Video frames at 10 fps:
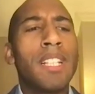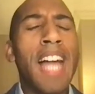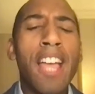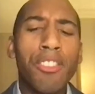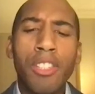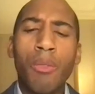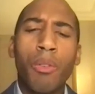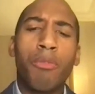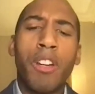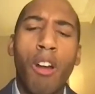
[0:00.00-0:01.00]
lastly,
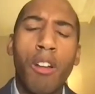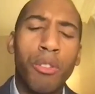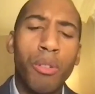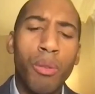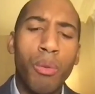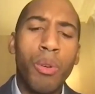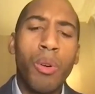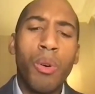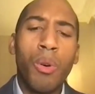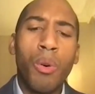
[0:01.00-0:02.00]
with regard to
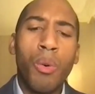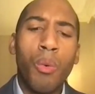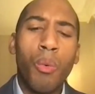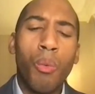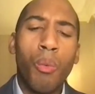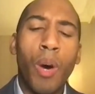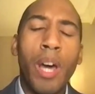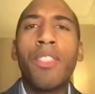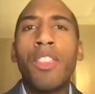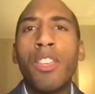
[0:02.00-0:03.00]

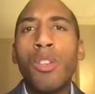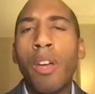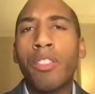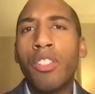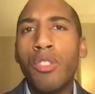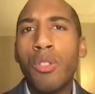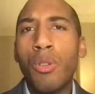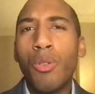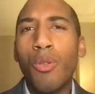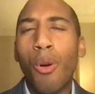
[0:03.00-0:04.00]
what the U.S. can
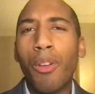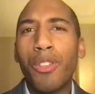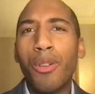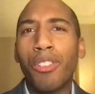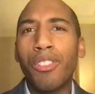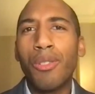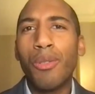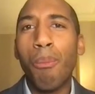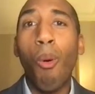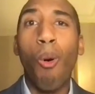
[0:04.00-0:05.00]
do or what the U.S. can
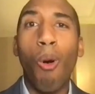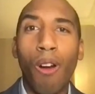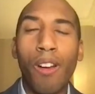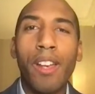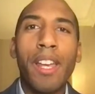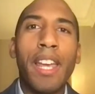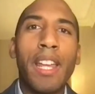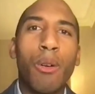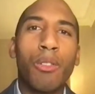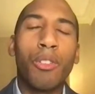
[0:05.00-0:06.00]
do more
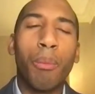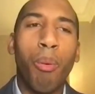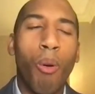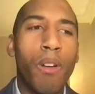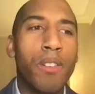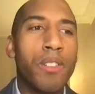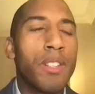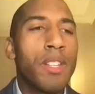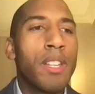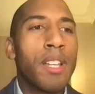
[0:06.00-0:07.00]
in order to support
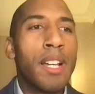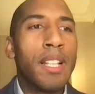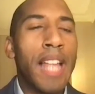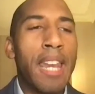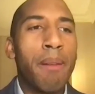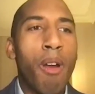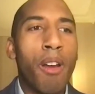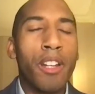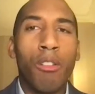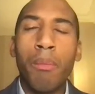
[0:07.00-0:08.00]
Latin
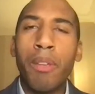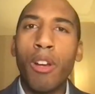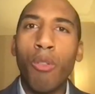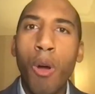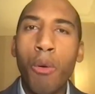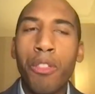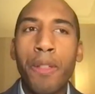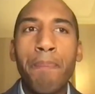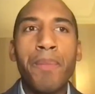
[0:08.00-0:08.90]
American and Caribbean growth,